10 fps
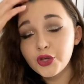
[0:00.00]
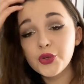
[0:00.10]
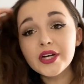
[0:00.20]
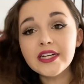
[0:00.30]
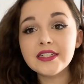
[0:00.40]

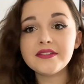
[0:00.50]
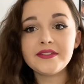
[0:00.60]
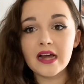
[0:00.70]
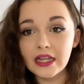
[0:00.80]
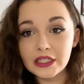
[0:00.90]
Your ED
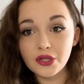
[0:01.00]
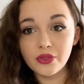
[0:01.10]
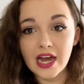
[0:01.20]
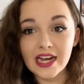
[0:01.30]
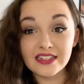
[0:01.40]
is telling you
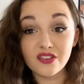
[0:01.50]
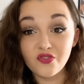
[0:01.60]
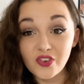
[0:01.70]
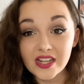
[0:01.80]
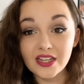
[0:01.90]
that and it's
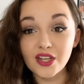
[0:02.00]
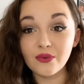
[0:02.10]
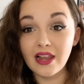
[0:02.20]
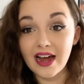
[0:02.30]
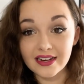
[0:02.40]
feeding
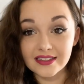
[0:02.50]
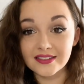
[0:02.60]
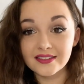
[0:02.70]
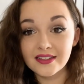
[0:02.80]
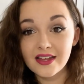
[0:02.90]
you
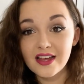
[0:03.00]
lies